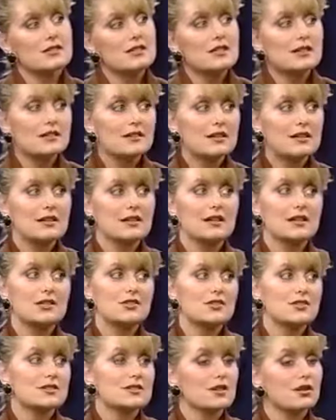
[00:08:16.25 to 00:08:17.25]
Chelating
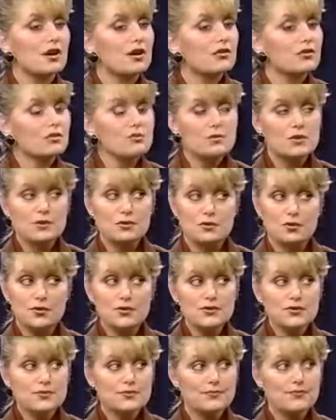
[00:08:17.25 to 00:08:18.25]
agents are other
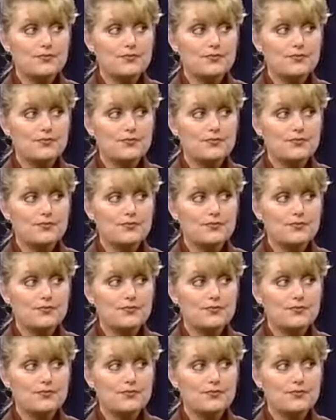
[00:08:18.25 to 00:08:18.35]
minerals